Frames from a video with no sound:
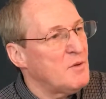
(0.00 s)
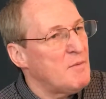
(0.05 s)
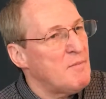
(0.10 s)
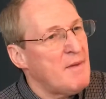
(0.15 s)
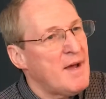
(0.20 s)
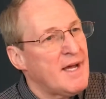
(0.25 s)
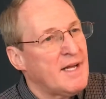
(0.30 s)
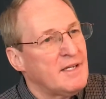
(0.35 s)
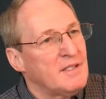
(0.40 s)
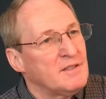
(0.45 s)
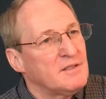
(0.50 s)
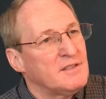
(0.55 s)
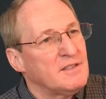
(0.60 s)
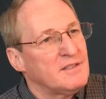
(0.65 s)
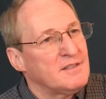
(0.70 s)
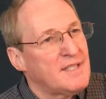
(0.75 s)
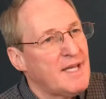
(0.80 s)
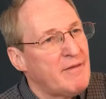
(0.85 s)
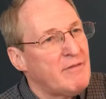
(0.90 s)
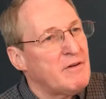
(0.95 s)
What matters
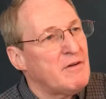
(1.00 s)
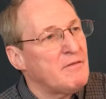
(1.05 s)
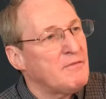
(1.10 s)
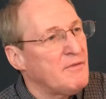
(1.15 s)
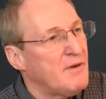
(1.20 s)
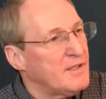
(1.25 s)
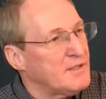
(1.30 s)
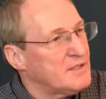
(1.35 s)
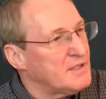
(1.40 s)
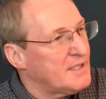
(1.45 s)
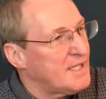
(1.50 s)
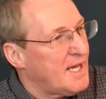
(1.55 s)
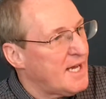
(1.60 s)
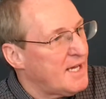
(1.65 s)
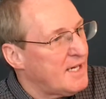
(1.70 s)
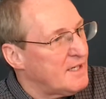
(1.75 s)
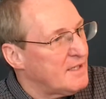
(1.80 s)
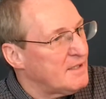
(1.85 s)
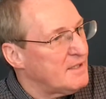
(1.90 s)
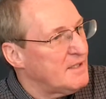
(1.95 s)
is having a fresh
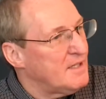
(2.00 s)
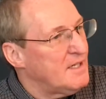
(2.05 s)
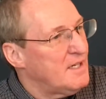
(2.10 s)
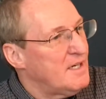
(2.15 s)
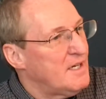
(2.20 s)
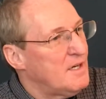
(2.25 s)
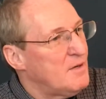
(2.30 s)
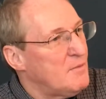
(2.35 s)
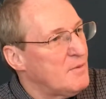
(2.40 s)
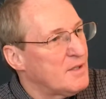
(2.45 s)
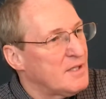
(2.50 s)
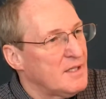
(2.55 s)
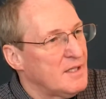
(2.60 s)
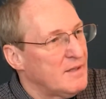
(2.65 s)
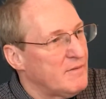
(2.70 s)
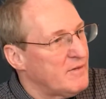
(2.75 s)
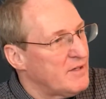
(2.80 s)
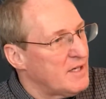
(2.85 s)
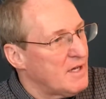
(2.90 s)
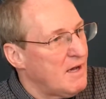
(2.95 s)
encounter with the
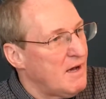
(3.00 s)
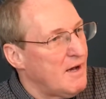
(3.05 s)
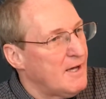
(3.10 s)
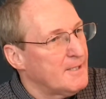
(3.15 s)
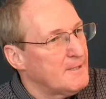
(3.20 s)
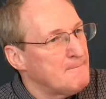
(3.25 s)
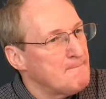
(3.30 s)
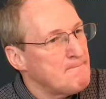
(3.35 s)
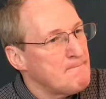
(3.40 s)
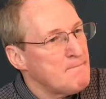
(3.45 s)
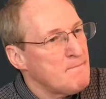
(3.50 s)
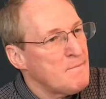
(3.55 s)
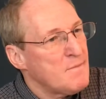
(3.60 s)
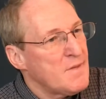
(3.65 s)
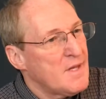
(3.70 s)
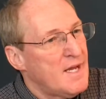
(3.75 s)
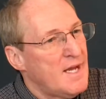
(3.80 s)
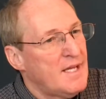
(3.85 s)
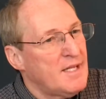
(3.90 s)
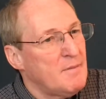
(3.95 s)
living God.
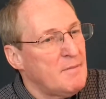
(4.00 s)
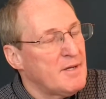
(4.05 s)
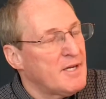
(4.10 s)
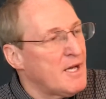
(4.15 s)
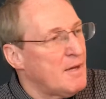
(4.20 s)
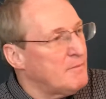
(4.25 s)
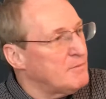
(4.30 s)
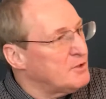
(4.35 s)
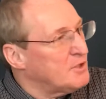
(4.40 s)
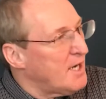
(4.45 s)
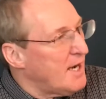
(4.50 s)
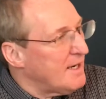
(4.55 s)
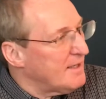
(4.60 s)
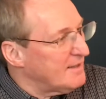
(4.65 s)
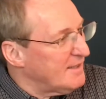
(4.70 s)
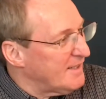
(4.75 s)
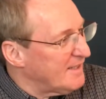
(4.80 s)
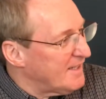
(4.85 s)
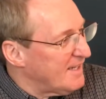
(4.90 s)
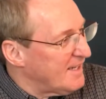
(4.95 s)
And they become
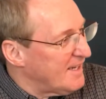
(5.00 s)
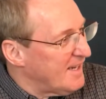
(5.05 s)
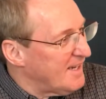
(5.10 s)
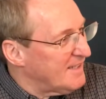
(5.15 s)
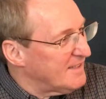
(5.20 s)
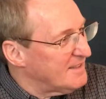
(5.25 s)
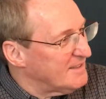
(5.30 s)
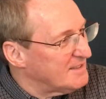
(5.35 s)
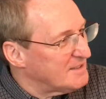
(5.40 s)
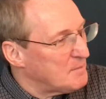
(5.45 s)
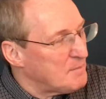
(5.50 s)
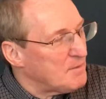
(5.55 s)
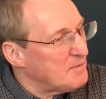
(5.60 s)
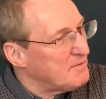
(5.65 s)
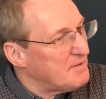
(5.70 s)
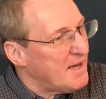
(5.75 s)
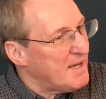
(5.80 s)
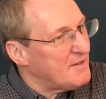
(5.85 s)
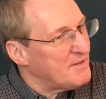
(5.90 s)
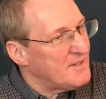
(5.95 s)
childlike again. It's a
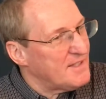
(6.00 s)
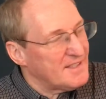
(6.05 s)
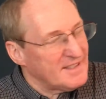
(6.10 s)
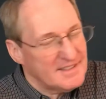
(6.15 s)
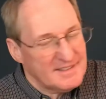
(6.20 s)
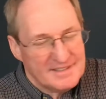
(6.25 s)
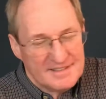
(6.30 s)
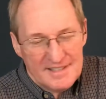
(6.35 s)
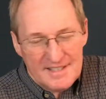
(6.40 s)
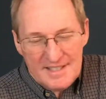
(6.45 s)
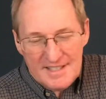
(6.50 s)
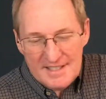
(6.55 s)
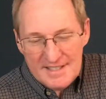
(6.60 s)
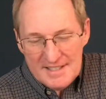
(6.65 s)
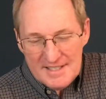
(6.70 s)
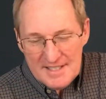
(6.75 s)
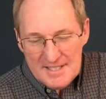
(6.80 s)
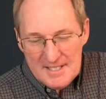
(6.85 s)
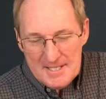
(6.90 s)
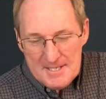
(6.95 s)
profound thing to see.
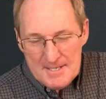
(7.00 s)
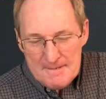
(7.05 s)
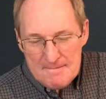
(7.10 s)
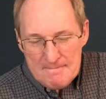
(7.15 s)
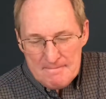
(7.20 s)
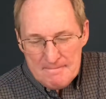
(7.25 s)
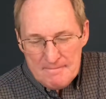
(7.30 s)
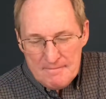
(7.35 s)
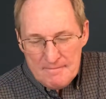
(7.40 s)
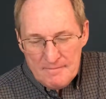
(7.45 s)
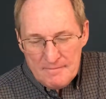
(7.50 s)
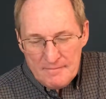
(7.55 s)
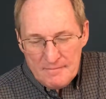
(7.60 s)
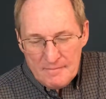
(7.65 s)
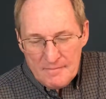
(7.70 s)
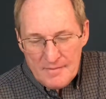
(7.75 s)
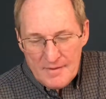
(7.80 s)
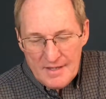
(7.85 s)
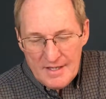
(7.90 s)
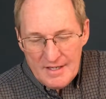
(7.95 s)

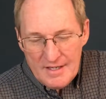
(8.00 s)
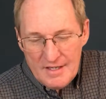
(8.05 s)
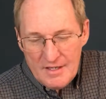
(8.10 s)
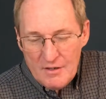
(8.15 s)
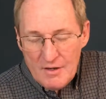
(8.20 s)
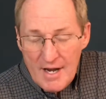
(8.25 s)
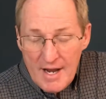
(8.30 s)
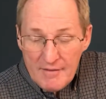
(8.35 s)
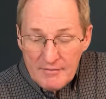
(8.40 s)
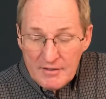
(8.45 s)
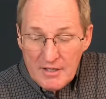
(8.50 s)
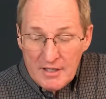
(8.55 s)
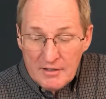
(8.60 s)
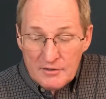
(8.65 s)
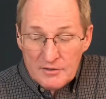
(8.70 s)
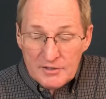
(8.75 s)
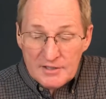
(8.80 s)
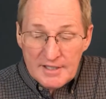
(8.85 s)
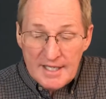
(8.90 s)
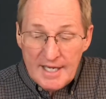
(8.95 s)
You don't have to
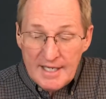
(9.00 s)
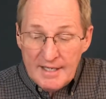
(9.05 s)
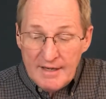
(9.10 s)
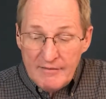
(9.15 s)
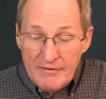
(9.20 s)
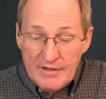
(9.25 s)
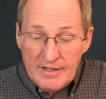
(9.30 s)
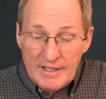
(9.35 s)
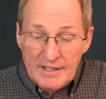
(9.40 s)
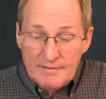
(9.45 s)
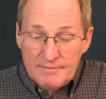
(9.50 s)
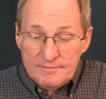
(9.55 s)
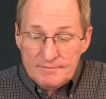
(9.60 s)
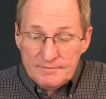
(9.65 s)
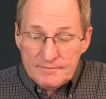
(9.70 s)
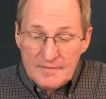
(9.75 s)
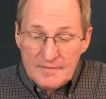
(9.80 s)
understand everything.